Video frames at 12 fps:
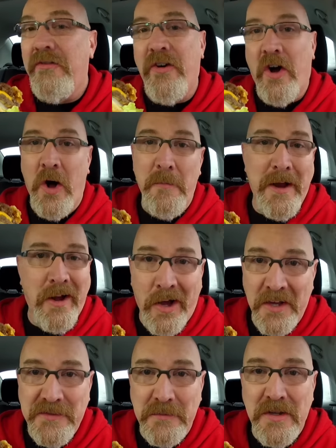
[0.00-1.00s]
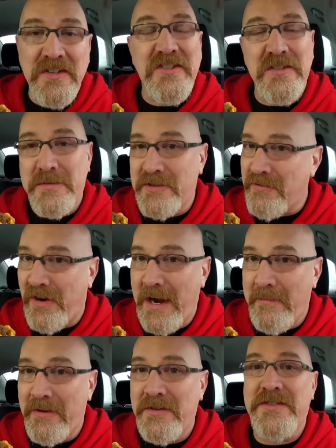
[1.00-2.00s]
for all my awesome
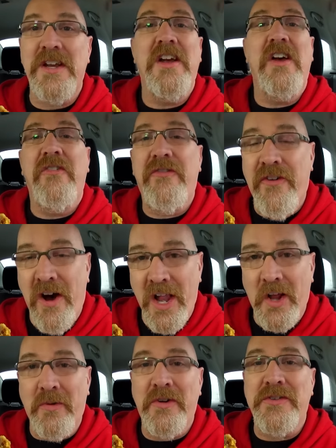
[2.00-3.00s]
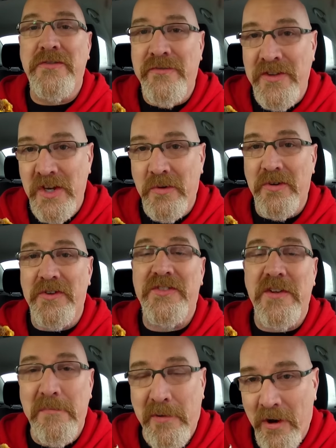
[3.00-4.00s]
subscribers, followers, viewers,
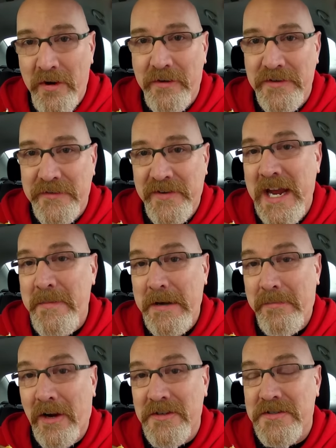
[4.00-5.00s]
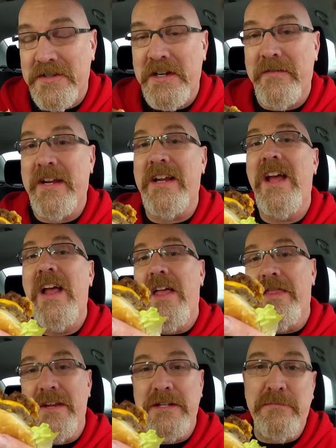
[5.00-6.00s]
supporters of KBD Productions TV.
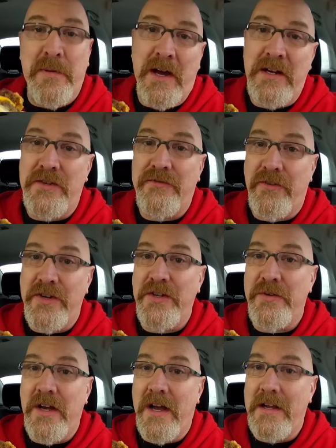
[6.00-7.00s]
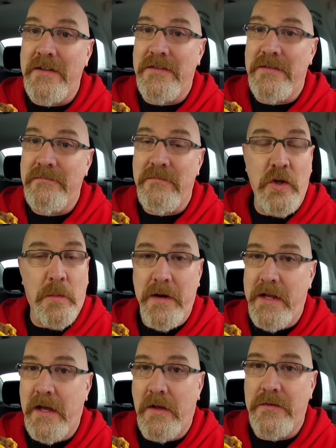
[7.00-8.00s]
This bite is for you guys.
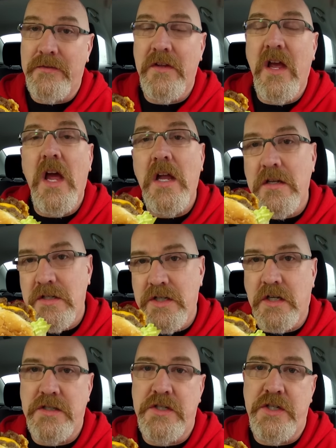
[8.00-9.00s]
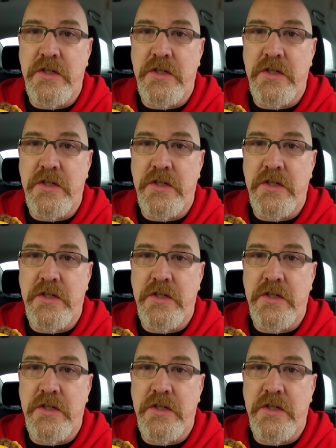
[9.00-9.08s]
Nobody else, just